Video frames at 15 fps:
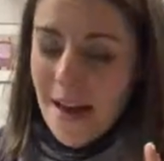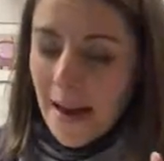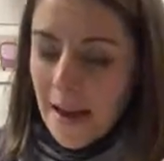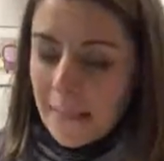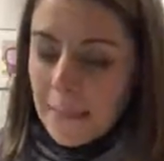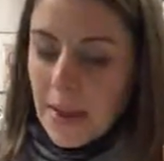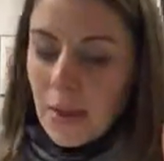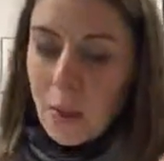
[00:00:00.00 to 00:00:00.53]

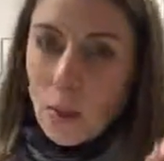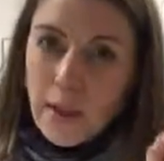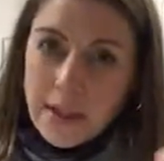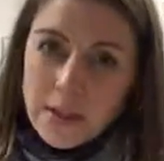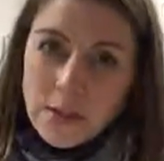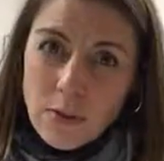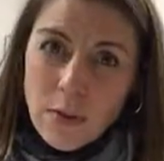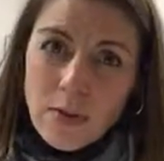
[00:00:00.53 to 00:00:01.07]
And one
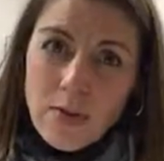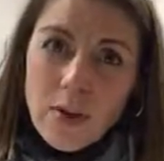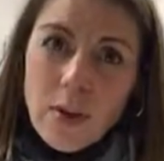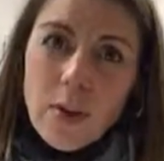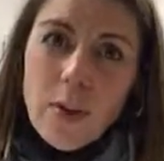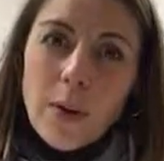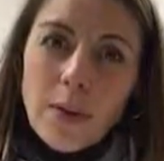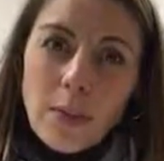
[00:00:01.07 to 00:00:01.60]
is a
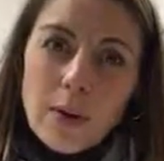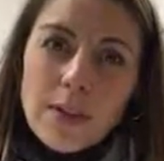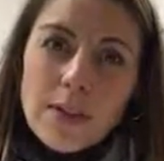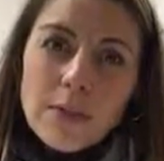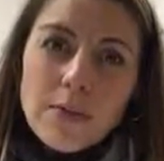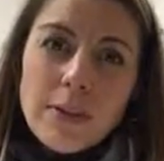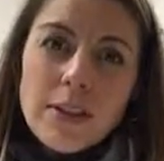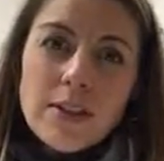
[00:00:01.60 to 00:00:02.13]
review and one
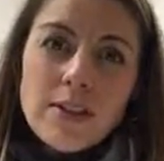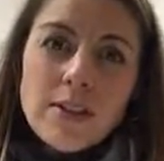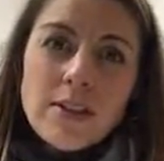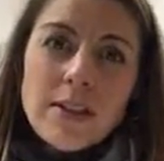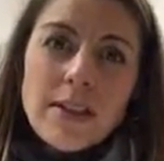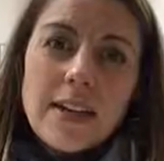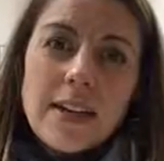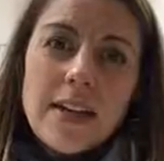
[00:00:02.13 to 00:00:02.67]
is a research
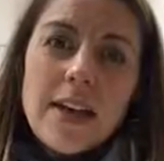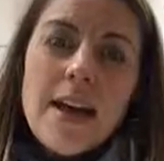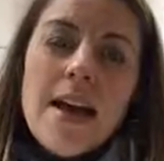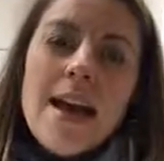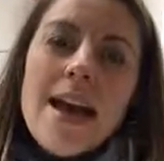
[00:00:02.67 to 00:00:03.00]
study.